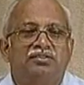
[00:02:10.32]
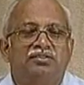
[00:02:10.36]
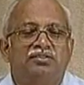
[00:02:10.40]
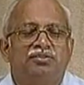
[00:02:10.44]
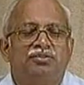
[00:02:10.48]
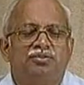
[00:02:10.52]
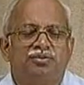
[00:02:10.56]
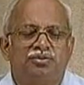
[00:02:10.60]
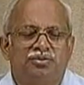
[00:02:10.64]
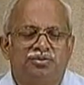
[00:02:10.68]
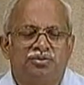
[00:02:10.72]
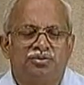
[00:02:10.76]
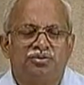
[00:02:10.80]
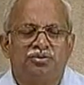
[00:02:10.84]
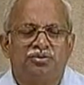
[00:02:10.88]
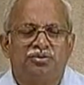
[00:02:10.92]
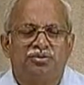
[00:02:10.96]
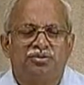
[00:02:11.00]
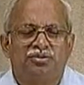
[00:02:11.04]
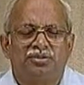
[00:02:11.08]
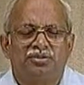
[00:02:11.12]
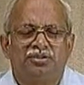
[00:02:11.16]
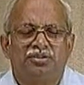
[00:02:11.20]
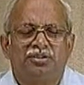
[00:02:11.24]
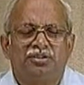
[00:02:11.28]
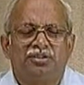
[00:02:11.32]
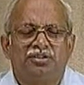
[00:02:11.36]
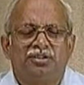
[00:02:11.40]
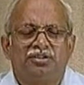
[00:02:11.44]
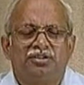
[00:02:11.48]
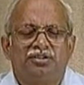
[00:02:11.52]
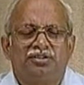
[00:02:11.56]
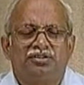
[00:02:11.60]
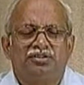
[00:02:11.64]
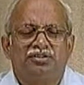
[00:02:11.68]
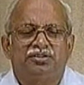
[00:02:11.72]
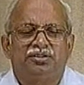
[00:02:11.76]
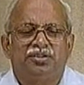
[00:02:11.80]
withstood
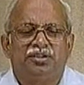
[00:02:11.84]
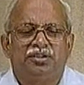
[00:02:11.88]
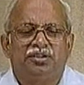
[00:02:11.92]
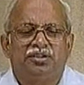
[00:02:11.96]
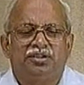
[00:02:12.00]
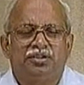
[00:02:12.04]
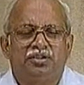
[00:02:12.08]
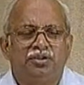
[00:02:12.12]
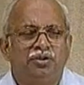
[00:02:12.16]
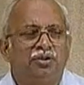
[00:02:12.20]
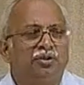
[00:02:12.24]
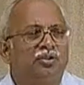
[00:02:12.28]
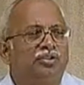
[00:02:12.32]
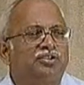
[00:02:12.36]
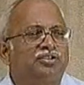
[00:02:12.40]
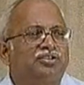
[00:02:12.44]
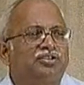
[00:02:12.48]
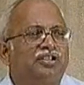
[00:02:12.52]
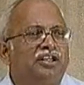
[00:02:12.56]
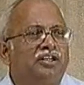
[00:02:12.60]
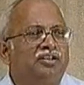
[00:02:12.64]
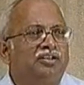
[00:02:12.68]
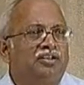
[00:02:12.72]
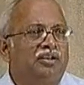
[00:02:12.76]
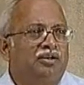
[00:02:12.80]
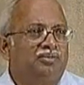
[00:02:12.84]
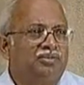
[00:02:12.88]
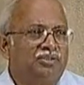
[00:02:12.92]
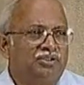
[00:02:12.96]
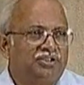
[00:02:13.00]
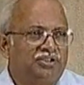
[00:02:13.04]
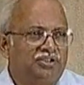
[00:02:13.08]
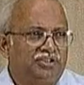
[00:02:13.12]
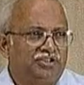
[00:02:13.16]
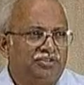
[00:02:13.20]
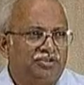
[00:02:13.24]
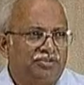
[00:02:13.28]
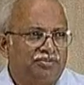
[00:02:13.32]
the loads that come on the
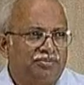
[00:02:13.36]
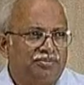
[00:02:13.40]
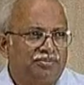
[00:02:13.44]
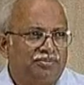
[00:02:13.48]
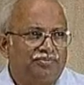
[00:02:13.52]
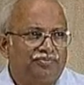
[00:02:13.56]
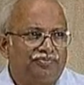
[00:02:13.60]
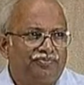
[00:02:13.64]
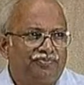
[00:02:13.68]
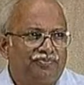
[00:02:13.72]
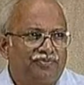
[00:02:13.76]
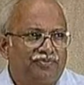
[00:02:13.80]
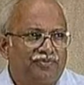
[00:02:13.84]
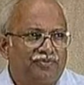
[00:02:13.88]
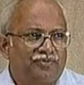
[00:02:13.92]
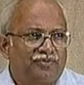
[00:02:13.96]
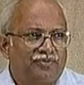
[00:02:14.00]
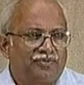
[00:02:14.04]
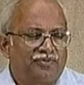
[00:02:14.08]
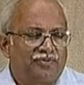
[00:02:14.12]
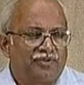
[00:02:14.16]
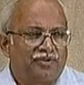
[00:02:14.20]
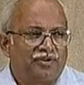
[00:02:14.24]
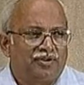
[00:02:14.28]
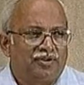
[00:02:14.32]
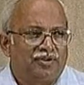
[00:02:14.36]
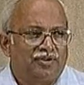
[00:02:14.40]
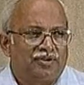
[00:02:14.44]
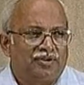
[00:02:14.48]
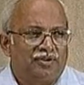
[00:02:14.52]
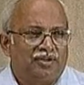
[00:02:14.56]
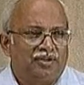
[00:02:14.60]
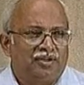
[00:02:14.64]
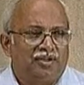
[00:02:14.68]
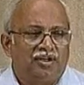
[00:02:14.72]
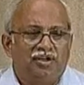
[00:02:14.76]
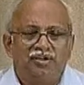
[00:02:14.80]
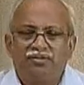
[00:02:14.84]
ship.
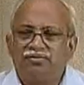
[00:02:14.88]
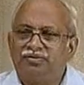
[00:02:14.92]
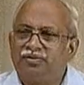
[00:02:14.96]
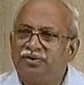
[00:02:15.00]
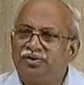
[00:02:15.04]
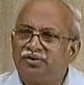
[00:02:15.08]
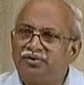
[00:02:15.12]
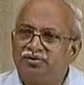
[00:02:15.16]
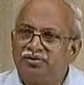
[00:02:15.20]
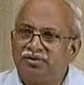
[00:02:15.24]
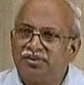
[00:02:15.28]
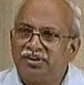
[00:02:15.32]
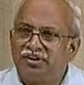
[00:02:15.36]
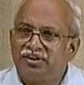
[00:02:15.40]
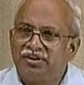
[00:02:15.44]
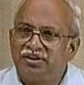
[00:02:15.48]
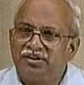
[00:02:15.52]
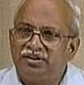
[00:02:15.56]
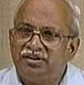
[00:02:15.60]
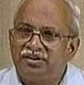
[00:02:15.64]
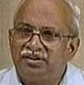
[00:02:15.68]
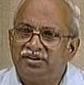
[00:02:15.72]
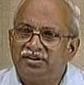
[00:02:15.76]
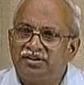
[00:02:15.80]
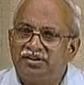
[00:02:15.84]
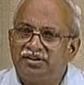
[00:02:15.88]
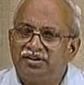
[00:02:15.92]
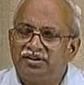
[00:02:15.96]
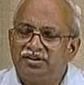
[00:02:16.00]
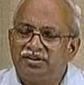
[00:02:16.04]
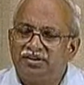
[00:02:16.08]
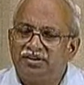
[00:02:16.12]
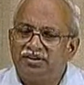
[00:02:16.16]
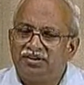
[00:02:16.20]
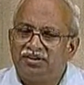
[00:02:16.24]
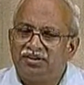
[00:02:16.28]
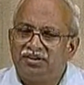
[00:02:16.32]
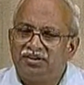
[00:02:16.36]
Unfortunately,
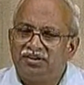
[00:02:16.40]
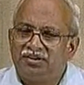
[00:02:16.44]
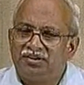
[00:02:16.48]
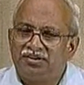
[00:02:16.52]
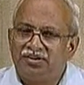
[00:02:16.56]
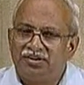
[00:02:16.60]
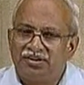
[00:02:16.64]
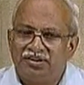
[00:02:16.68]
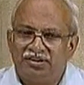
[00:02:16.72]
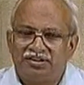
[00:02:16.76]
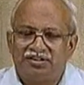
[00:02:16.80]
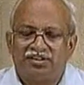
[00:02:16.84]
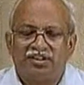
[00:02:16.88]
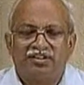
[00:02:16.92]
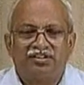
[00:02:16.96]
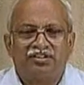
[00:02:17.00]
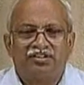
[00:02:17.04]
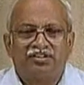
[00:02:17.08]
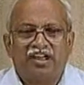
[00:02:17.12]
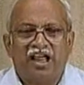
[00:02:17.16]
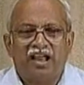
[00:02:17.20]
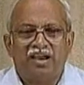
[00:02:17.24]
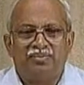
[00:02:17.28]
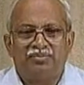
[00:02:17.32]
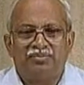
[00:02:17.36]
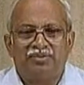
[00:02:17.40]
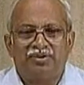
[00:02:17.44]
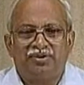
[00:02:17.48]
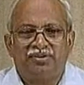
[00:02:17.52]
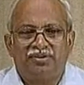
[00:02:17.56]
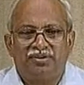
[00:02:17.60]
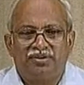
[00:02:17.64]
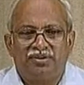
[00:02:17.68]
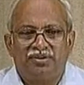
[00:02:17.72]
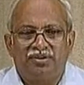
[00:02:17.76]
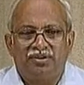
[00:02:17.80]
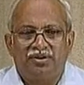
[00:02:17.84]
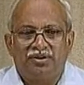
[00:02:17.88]
this does not happen,
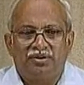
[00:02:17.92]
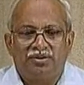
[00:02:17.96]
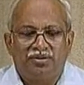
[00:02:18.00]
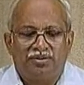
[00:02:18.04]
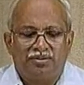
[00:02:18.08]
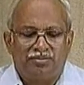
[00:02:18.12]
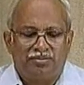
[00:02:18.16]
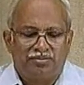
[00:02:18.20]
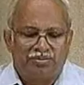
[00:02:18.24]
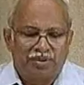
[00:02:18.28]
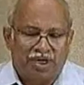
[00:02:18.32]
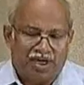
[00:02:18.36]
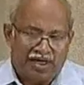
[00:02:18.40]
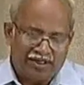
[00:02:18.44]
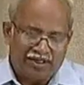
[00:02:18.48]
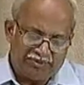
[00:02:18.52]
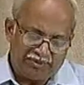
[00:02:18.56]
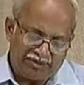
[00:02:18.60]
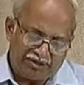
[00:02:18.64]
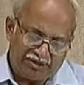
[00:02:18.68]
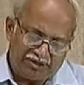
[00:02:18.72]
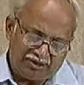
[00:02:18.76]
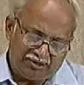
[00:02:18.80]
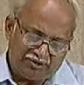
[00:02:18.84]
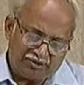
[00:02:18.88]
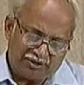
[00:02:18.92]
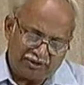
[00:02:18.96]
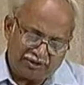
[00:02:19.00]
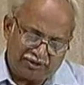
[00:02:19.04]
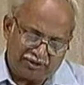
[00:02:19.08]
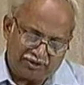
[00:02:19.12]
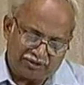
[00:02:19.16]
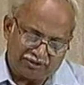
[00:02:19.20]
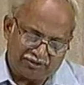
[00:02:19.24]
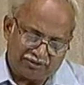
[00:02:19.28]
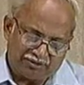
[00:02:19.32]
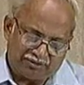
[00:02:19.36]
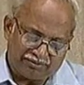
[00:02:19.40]
primarily
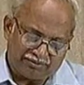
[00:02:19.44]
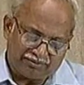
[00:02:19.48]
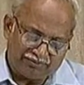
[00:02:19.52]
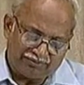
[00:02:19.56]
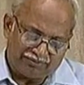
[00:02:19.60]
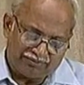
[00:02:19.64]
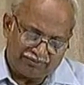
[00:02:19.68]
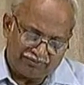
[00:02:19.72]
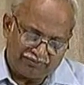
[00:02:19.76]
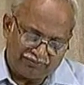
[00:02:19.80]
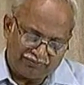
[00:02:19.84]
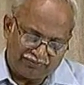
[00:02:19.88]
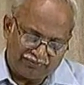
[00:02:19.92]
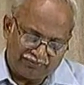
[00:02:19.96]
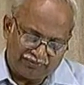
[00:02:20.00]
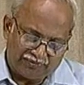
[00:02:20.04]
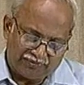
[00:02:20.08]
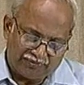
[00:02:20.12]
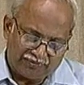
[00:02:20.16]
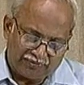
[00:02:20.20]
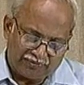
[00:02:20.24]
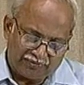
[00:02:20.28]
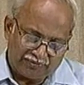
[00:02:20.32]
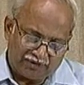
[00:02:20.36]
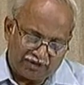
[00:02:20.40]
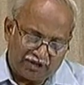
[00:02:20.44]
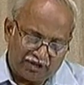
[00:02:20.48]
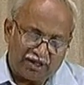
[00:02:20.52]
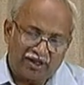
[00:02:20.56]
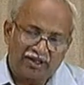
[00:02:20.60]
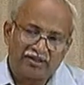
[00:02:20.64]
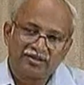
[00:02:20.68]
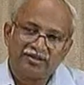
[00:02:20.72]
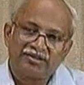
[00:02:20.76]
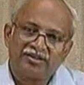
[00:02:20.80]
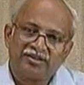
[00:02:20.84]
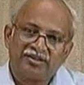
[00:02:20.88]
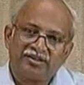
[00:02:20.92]
because of the
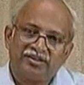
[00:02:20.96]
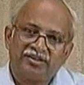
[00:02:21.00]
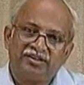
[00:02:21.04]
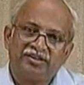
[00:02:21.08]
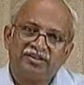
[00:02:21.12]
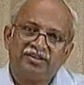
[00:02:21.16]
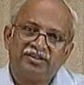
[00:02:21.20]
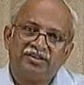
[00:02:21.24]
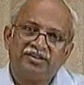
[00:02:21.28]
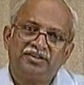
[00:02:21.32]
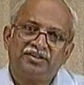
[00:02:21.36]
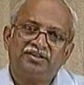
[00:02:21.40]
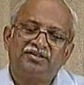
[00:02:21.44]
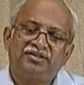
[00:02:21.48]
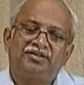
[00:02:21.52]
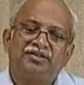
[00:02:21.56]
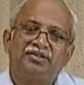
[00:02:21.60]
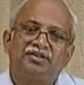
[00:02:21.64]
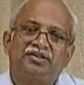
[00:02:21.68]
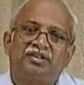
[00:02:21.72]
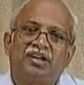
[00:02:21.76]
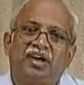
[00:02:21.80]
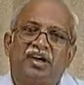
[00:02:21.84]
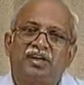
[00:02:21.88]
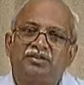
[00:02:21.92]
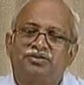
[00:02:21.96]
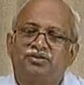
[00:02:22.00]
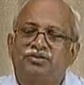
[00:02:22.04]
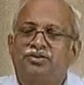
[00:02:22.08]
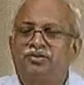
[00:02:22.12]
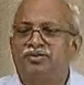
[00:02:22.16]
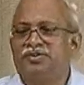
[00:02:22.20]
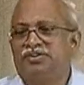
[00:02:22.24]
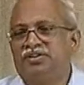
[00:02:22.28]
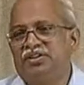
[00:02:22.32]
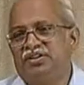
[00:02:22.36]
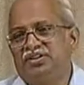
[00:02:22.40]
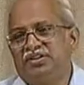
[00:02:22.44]
uncertainties
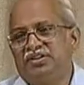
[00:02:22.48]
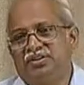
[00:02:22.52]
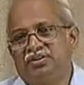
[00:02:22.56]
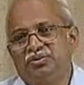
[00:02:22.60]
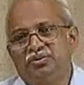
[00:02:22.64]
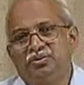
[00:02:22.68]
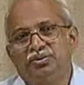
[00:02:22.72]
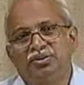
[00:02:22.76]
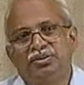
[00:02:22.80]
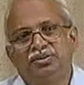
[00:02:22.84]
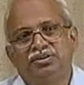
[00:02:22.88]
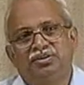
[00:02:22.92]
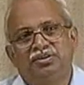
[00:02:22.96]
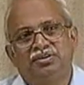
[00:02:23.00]
associated with